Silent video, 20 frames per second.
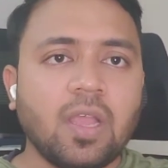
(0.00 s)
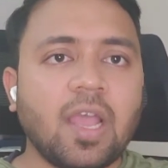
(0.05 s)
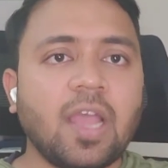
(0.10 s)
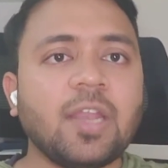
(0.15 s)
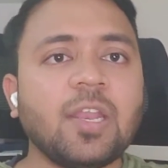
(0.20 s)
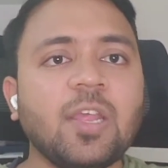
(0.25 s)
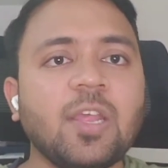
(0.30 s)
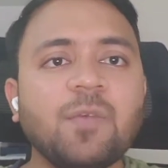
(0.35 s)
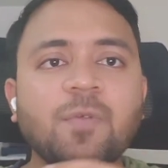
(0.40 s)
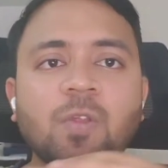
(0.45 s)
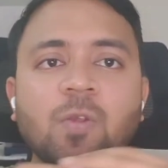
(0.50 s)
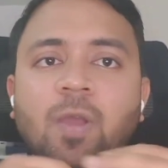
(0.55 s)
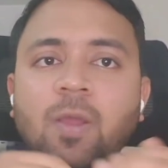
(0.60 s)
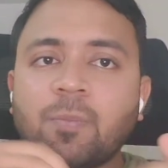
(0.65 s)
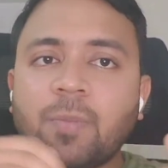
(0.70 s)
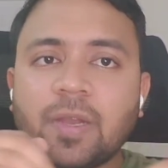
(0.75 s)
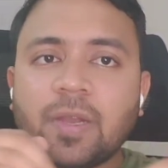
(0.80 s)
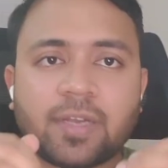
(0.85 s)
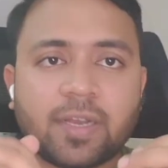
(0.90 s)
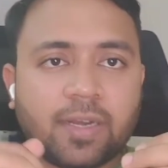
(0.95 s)
And if you are
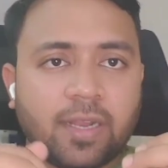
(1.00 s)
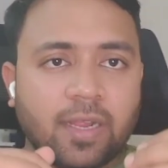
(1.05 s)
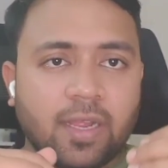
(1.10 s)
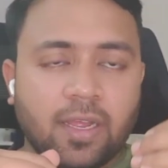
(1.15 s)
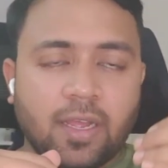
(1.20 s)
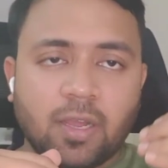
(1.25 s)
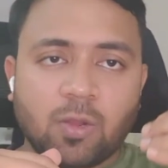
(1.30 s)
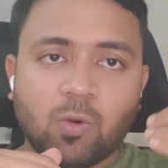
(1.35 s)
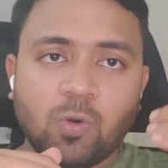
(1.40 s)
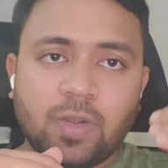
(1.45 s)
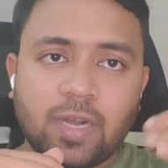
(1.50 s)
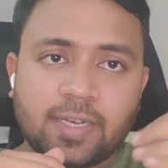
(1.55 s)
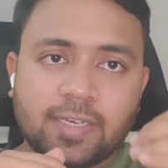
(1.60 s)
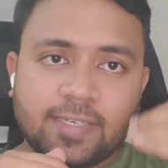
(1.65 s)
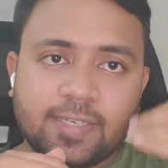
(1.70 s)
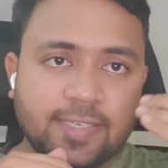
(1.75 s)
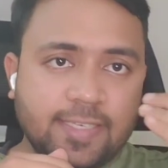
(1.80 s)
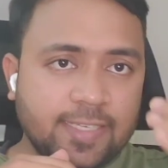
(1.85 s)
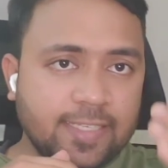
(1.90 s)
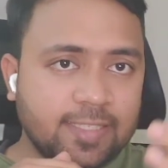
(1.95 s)
better good
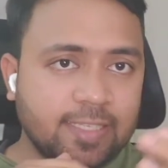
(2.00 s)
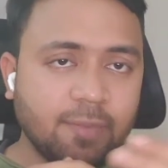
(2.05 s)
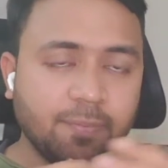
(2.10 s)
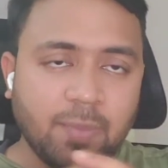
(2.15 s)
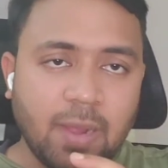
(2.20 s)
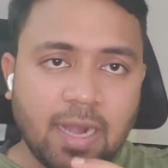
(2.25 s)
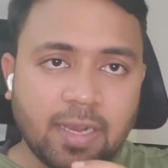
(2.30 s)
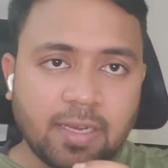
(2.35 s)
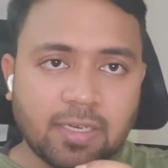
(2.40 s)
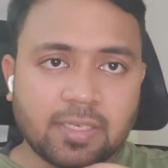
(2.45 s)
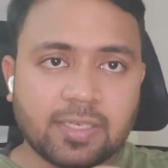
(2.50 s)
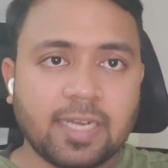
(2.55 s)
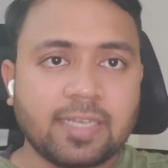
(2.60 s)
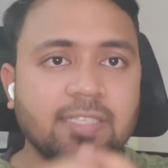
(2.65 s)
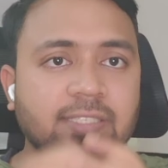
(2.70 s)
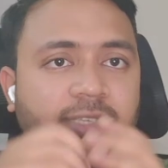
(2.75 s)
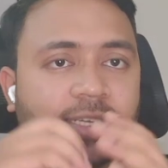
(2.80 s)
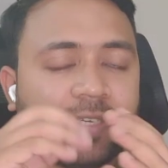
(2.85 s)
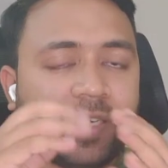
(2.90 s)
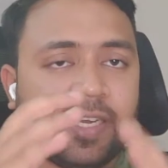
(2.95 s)
at DSA part, that
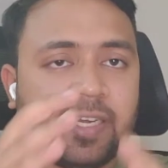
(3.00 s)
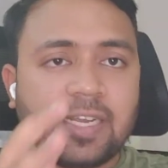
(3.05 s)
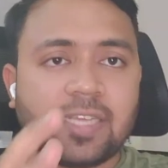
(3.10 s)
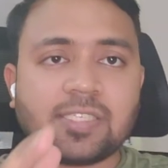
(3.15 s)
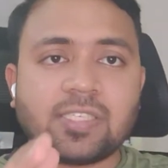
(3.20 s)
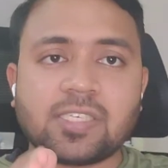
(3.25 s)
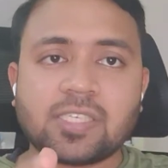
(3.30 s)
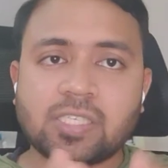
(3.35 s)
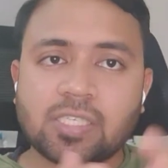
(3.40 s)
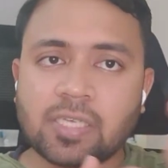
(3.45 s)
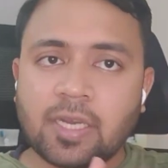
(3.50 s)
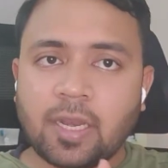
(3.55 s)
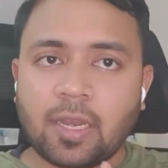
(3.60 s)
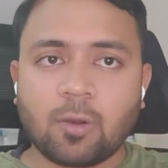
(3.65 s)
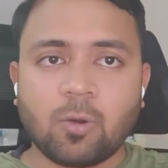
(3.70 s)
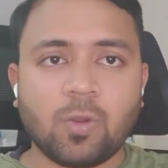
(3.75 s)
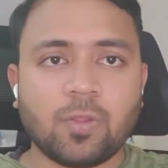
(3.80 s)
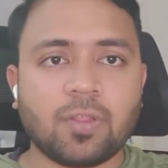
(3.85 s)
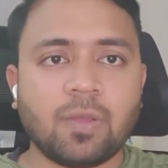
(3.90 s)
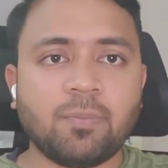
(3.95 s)
is the data structure and
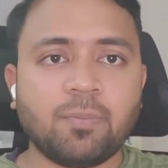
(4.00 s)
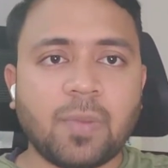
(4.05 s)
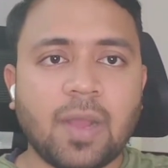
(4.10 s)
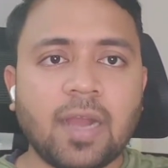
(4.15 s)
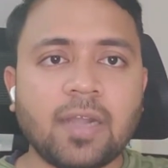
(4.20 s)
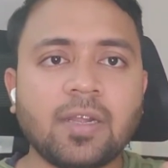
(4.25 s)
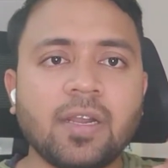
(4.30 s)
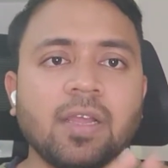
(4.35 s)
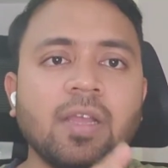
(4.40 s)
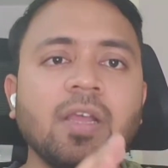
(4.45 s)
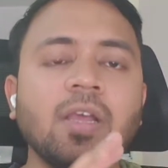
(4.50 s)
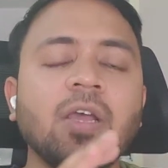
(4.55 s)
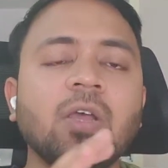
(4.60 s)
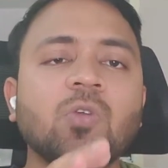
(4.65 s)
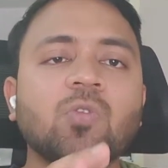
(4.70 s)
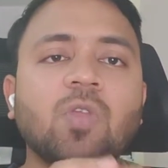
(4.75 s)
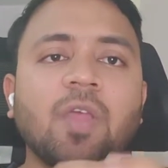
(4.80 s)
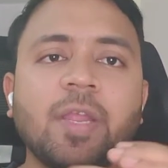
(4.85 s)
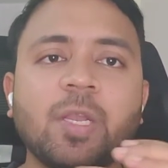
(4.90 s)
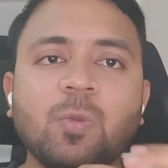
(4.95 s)
algorithm part,
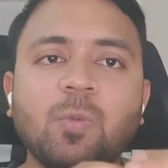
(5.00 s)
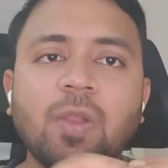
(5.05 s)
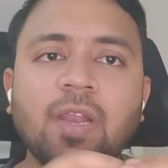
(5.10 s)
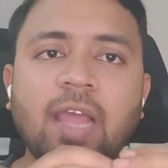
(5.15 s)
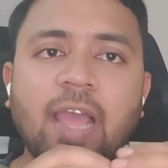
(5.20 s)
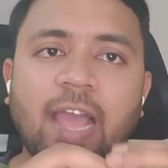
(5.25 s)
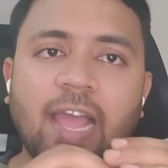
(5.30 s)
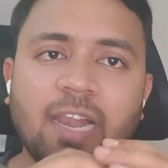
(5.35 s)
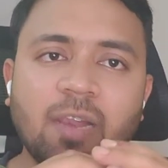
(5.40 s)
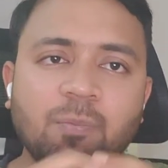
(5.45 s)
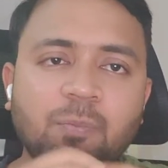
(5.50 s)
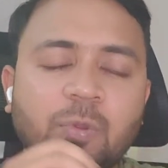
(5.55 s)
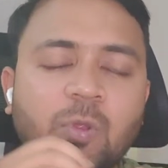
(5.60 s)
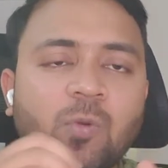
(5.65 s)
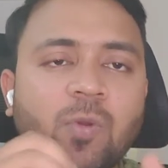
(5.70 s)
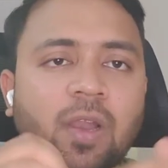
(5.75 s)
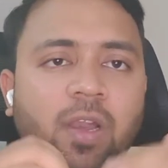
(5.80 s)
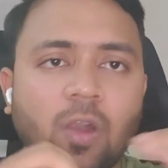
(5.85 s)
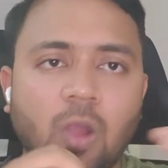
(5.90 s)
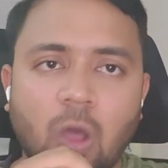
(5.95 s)
so it will help
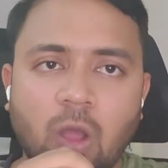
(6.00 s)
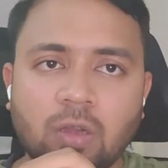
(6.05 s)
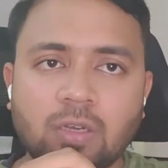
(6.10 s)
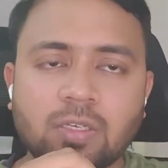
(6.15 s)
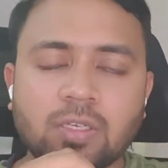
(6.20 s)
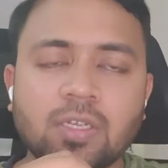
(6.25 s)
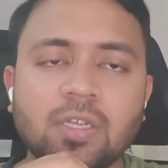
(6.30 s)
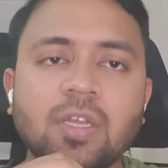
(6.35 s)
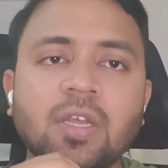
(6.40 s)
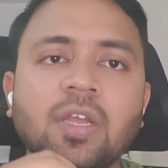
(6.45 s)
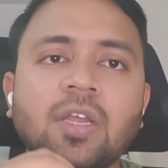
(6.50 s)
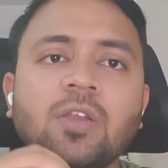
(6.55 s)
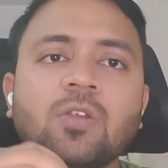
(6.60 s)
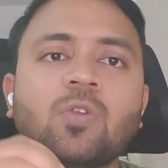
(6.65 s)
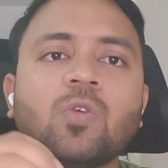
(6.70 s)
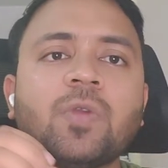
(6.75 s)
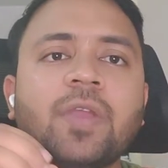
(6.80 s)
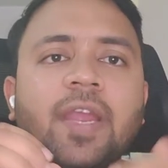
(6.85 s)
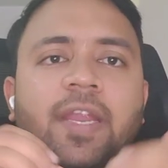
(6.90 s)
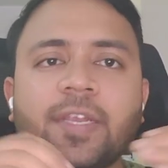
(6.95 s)
you a lot
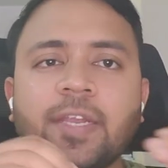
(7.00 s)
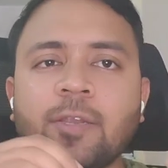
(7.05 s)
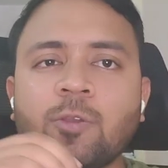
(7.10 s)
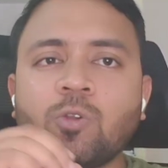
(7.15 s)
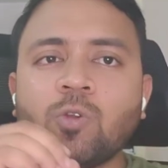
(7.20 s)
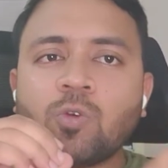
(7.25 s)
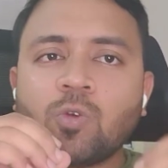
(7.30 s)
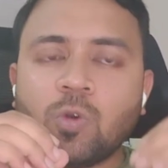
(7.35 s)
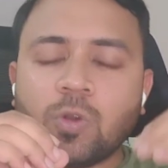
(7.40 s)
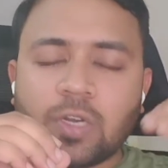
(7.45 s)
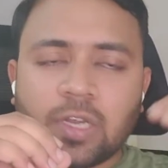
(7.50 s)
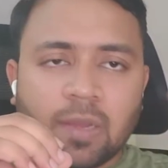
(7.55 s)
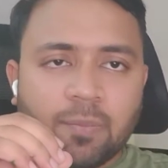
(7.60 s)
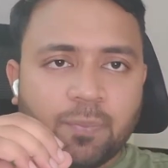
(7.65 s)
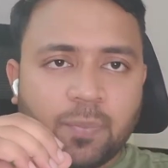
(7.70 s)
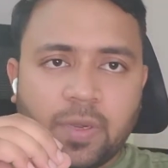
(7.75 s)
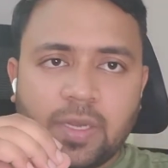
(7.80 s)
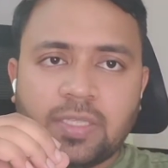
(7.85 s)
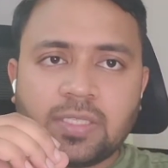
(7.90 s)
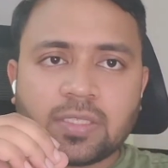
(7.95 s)
to get into good
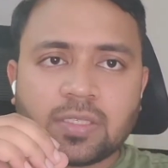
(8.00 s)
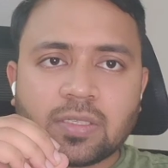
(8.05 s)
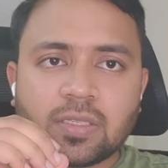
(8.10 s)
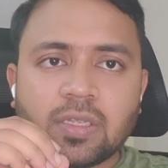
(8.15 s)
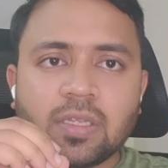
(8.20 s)
companies,